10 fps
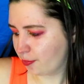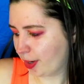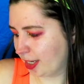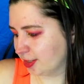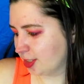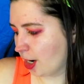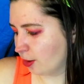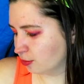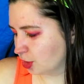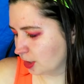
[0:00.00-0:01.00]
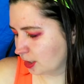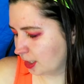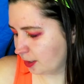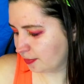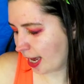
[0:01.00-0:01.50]
But so
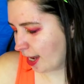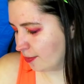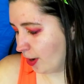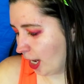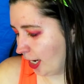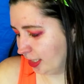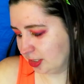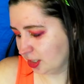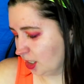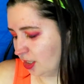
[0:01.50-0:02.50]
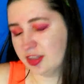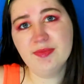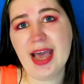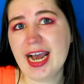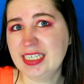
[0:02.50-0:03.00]
just keep that in mind. The
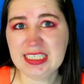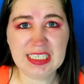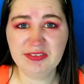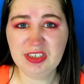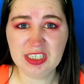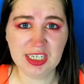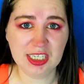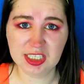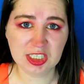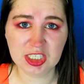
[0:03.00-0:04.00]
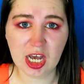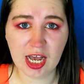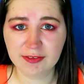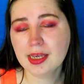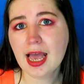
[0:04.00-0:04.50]
mattes, they feel nice and
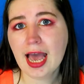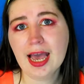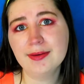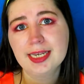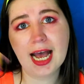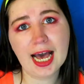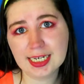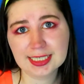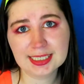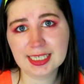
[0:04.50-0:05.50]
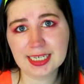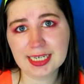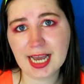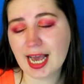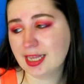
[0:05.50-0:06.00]
soft. I mean,
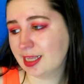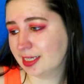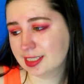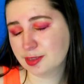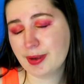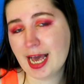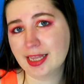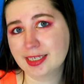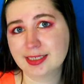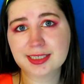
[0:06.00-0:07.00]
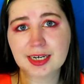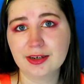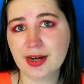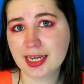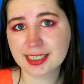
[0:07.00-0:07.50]
honestly, I like this palette, so
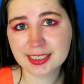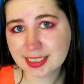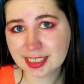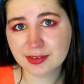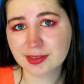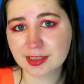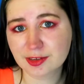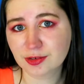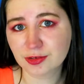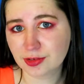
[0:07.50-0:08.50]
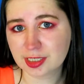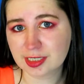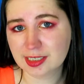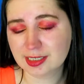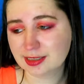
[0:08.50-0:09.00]
I can deal with a little
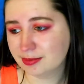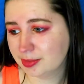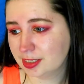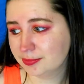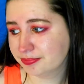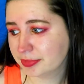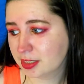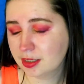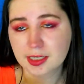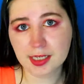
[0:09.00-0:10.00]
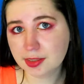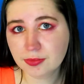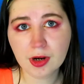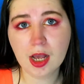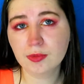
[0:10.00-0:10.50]
grittiness. I mean,
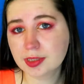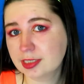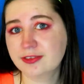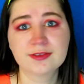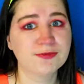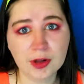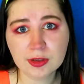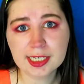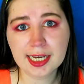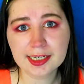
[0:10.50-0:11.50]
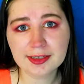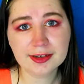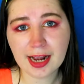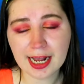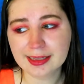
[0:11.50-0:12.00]
nothing wrong with exfoliating
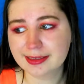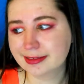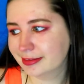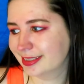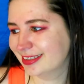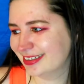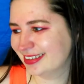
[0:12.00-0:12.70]
your eyelids.